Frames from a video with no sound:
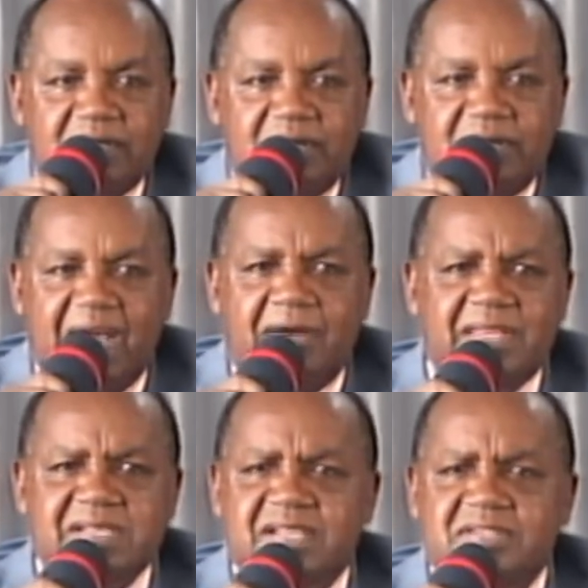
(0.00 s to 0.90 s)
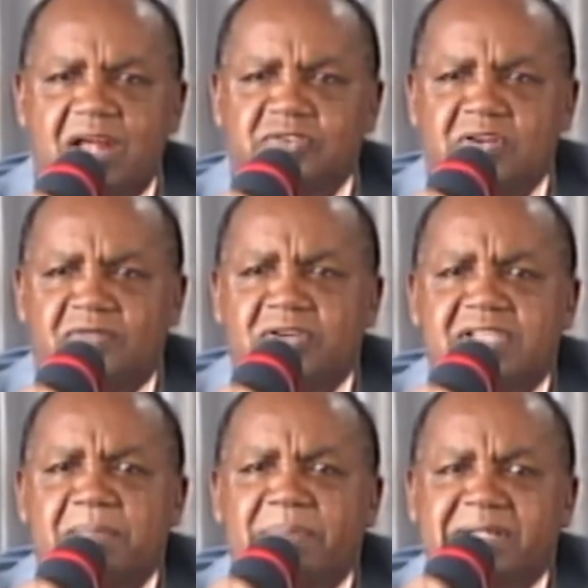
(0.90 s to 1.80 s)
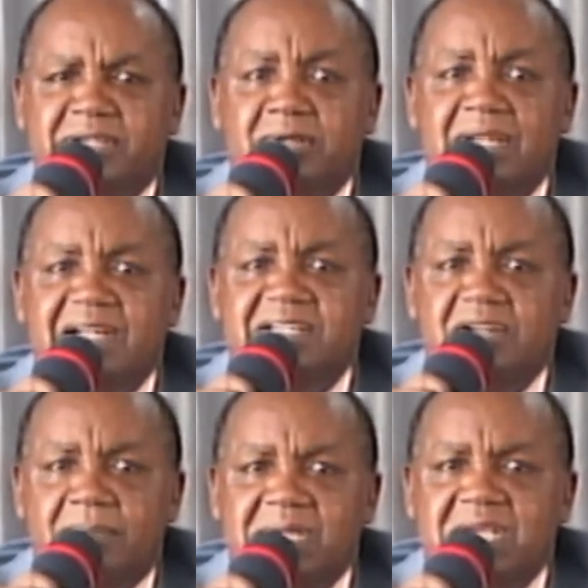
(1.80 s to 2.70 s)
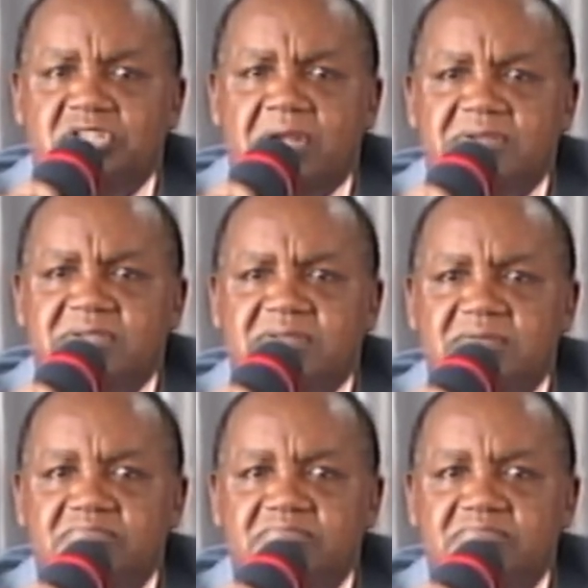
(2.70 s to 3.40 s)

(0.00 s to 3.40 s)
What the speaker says: Now this is not for some particular denominations.